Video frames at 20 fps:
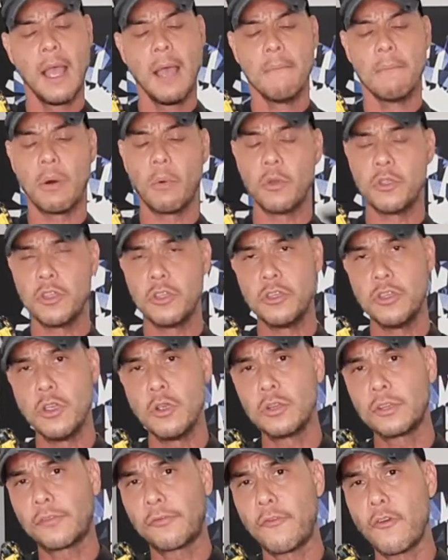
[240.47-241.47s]
But when you
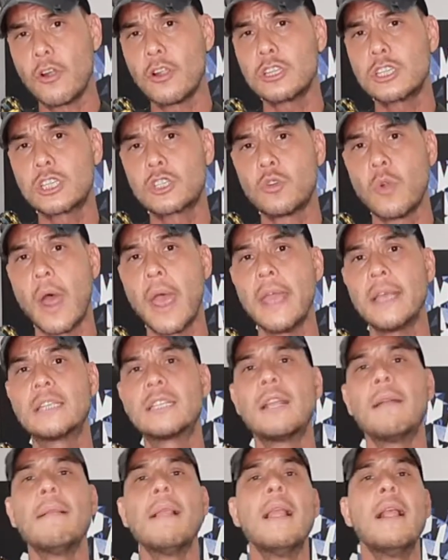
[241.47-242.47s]
use first
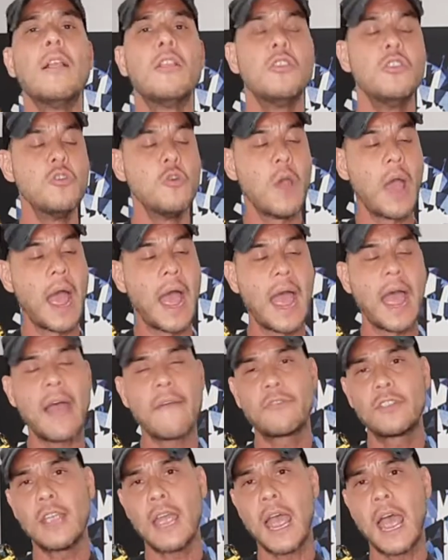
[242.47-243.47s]
strikes, you
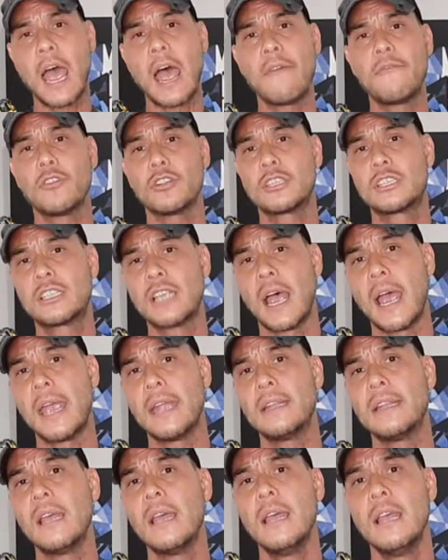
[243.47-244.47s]
have to have your
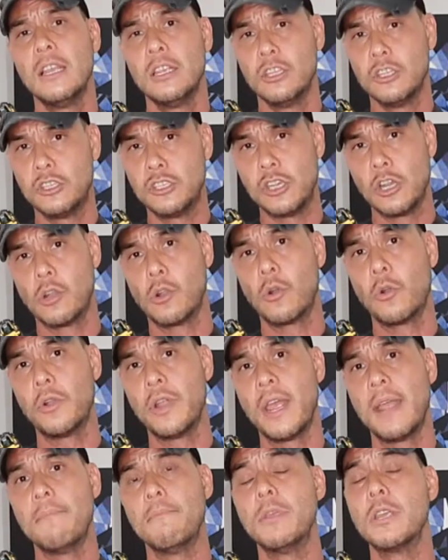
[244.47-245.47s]
sight zeroed
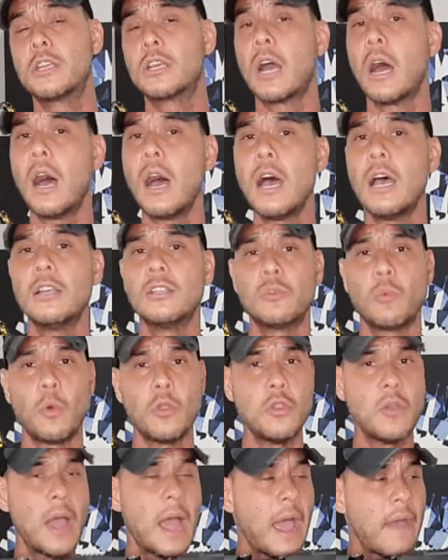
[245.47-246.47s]
in, because when
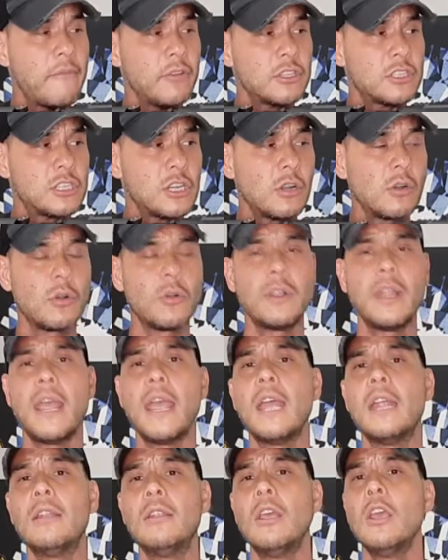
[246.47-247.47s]
you have it zeroed
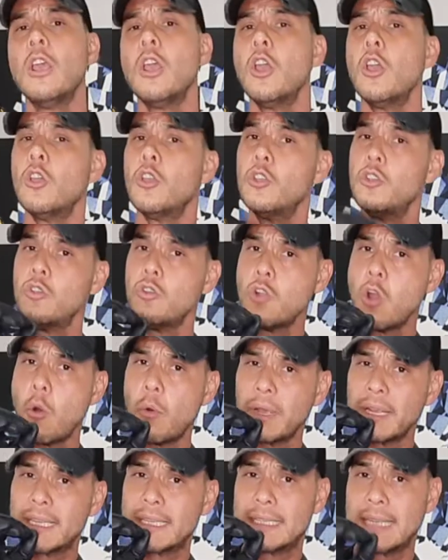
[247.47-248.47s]
in, you know
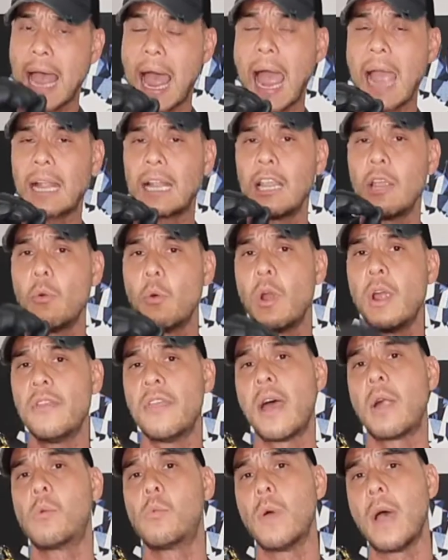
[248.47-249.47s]
exactly where
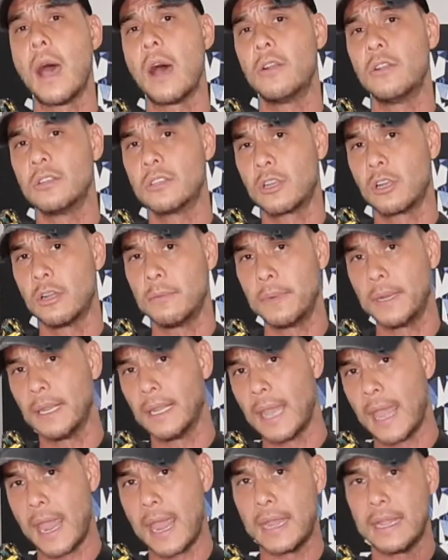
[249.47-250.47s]
that round is going to be
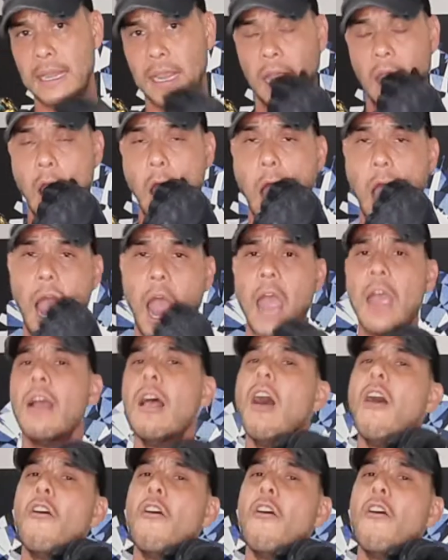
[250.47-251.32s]
landing, okay?